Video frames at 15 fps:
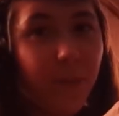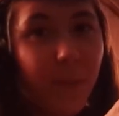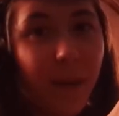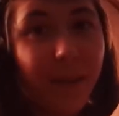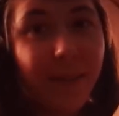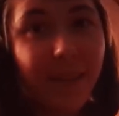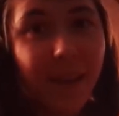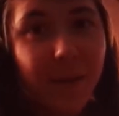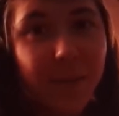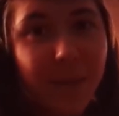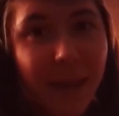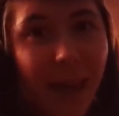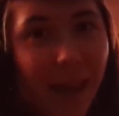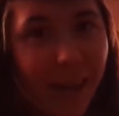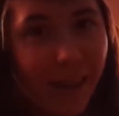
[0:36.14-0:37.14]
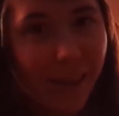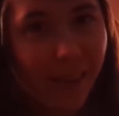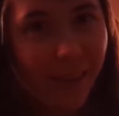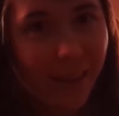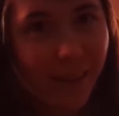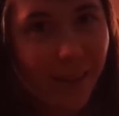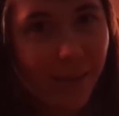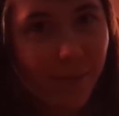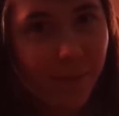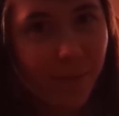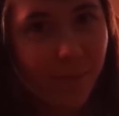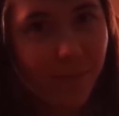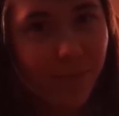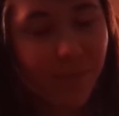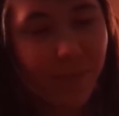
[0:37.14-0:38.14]
spells can be anything.
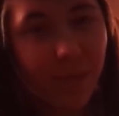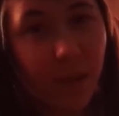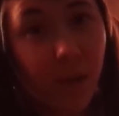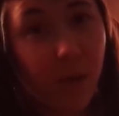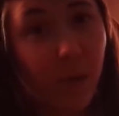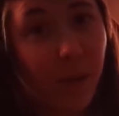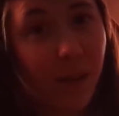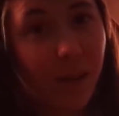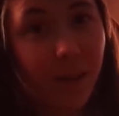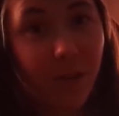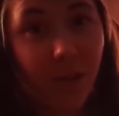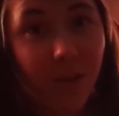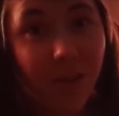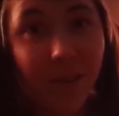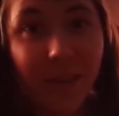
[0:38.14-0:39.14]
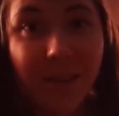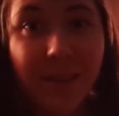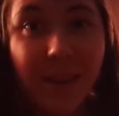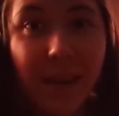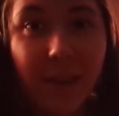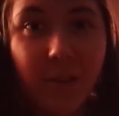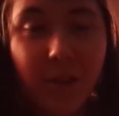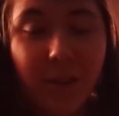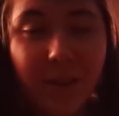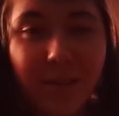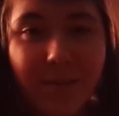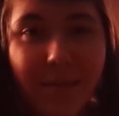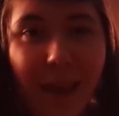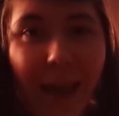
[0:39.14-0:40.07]
They're really just intention